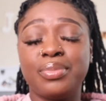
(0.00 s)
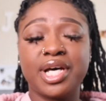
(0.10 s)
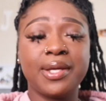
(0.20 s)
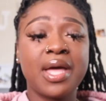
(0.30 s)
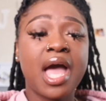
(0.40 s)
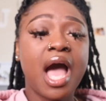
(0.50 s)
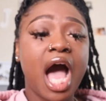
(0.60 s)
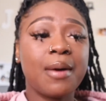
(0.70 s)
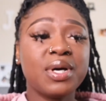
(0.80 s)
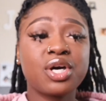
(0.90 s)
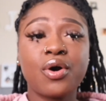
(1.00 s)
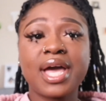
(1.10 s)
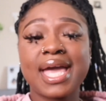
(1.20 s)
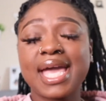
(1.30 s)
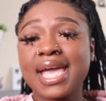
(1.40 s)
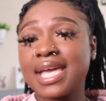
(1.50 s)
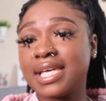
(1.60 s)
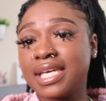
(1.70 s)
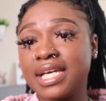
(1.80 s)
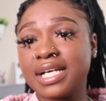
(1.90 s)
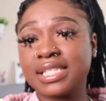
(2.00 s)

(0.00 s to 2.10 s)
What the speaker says: But I'm gonna go ahead and get